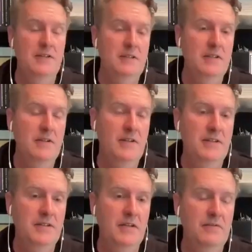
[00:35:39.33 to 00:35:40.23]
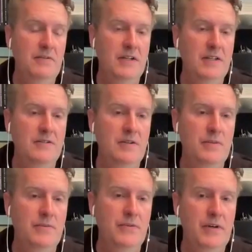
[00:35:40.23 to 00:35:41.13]
tested, all that stuff. You're not going to get in
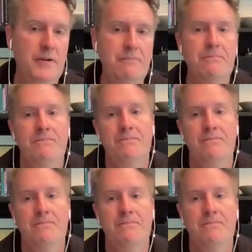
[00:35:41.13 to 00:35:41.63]
trouble for it.